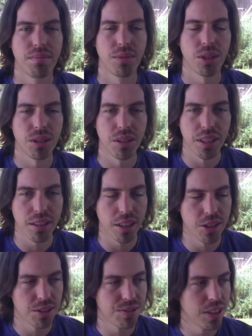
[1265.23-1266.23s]
Certainly.
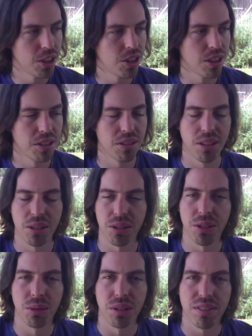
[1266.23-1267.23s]
I just finished a little
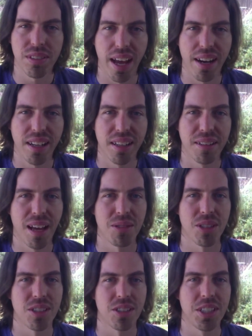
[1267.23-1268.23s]
tour of Canada, and that
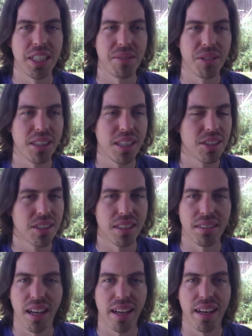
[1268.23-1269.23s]
was the CD release, and
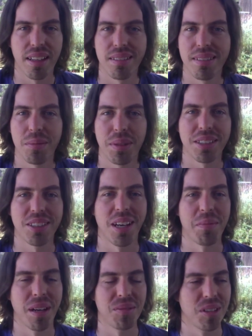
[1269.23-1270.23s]
I had the best
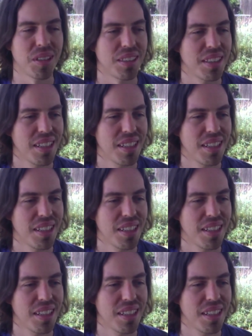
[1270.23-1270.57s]
time ever.